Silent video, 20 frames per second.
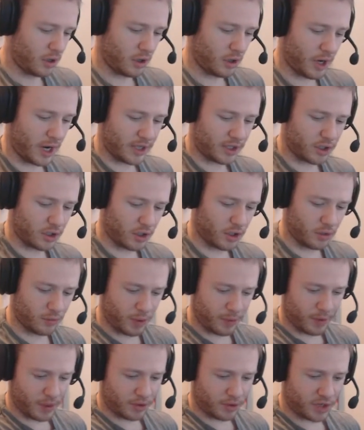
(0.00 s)
Alright, so
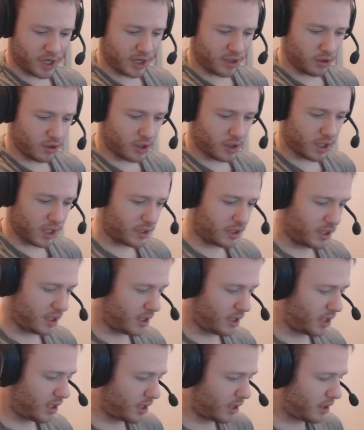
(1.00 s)
maybe I'll take a look at
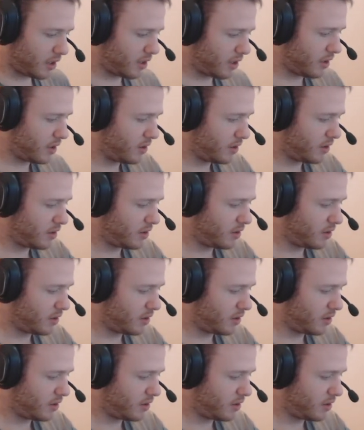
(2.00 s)
the